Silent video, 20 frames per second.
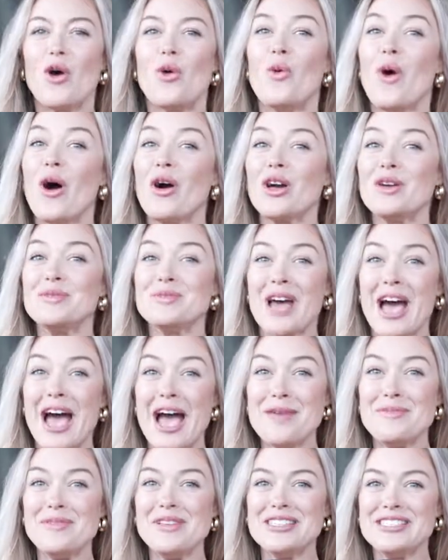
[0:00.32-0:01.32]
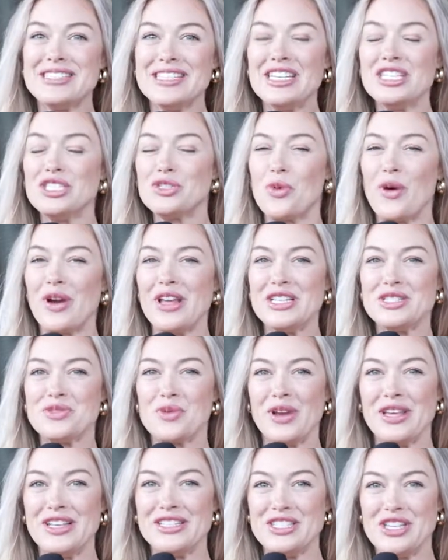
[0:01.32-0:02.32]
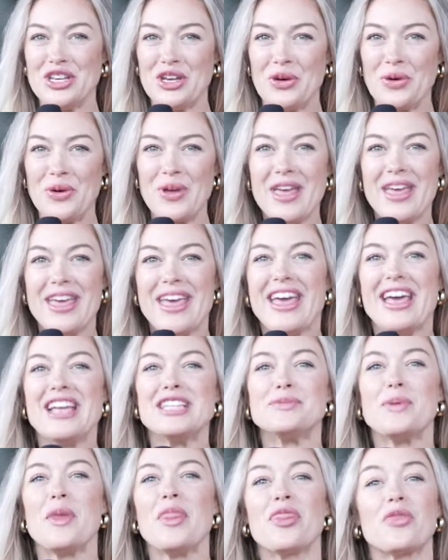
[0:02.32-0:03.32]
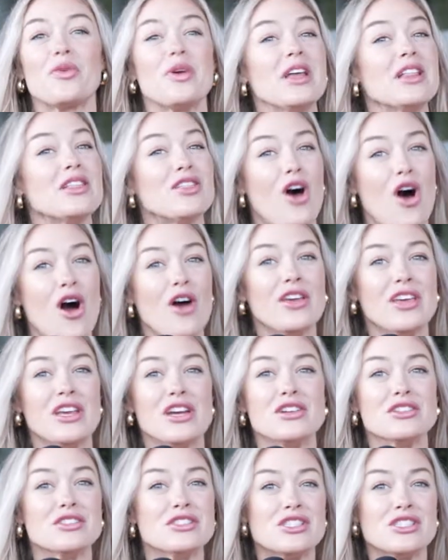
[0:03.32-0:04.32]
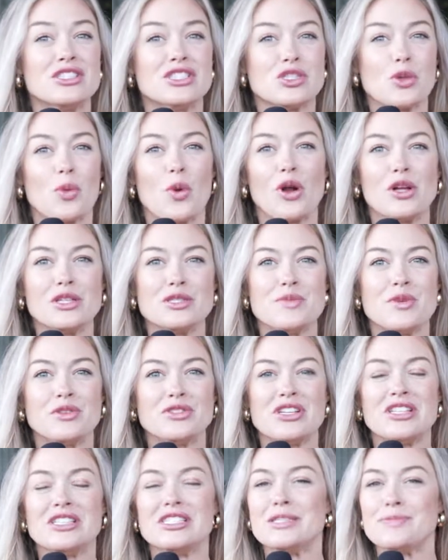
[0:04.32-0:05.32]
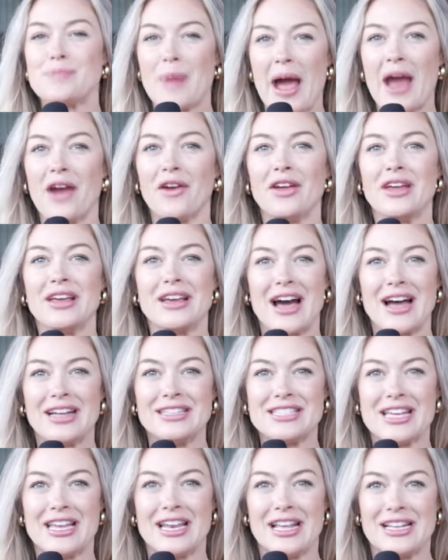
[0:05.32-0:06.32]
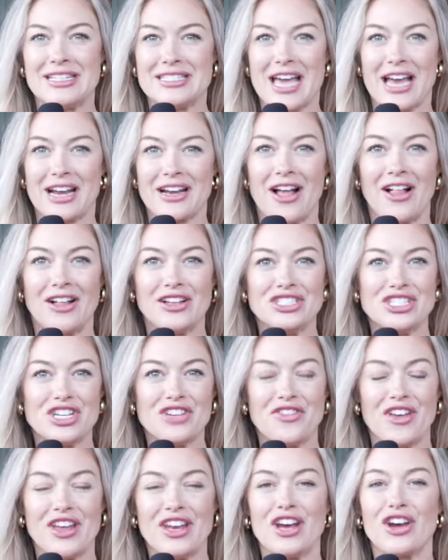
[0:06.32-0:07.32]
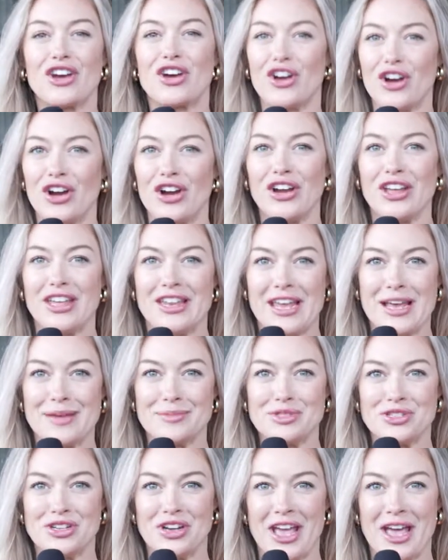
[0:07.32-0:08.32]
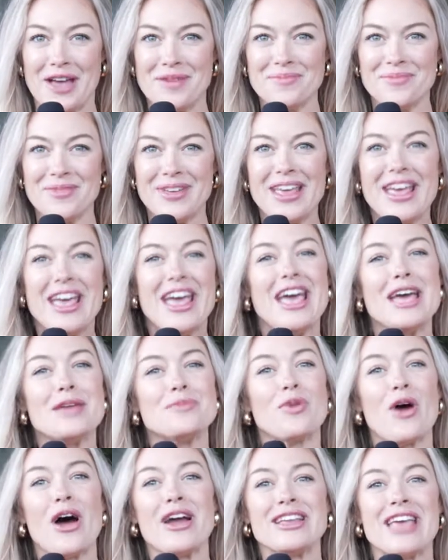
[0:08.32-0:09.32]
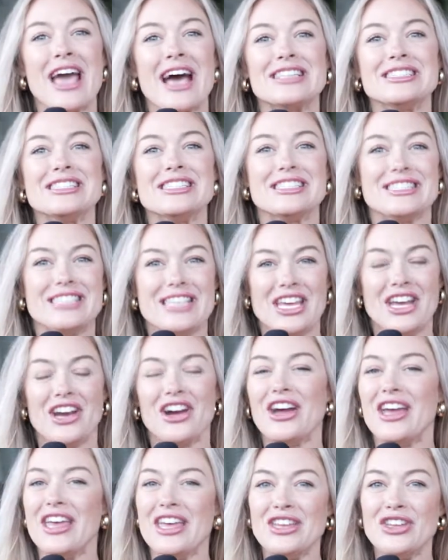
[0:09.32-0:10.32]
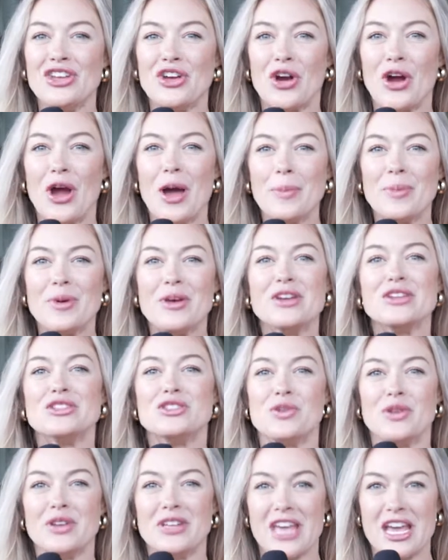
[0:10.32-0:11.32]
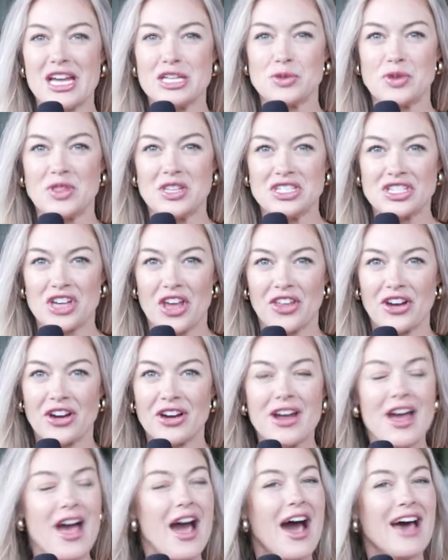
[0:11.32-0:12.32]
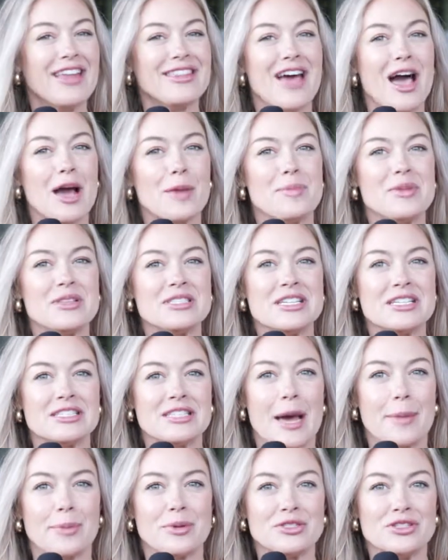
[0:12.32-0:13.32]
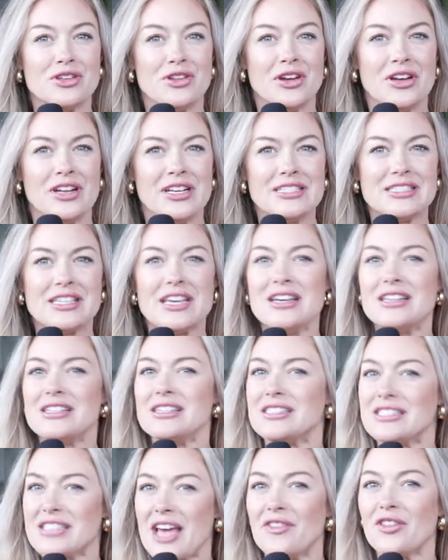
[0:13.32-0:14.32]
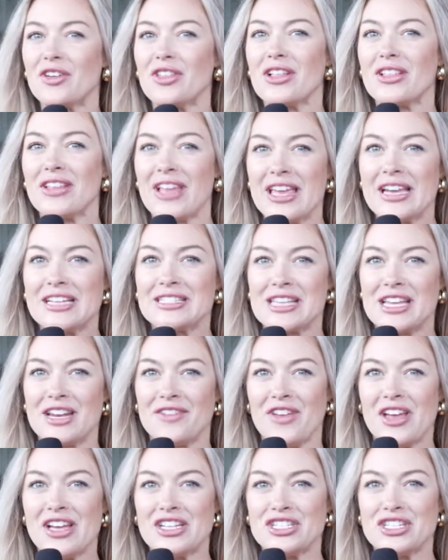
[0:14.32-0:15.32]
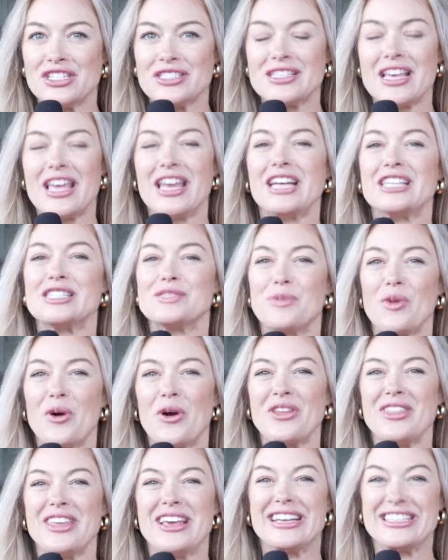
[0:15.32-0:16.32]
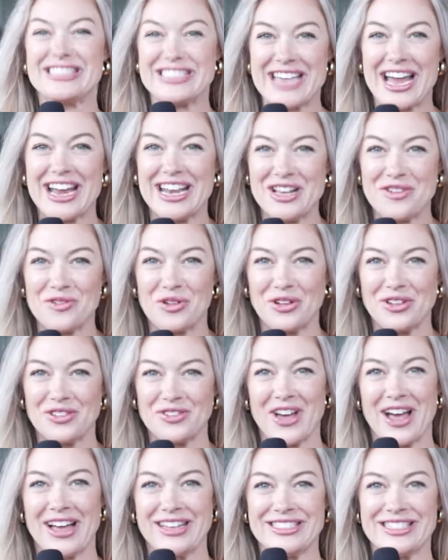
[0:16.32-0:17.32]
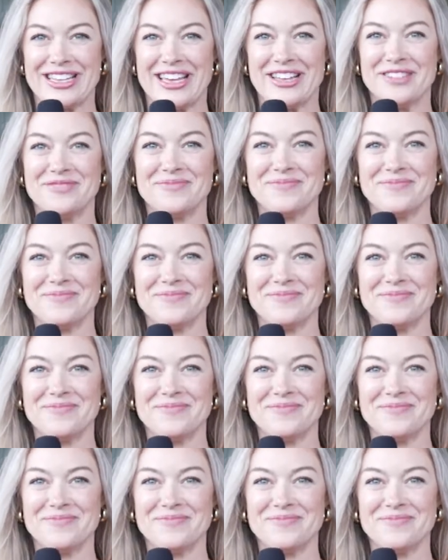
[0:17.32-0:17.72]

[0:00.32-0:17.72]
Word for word: Welcome to IBC 2022. It's been three long years since the world's most inspiring content and technology event occurred in Amsterdam, InBroadcast is here in Europe to engage with each other, unlock business opportunities, discover the latest innovations, and explore the exciting world of content.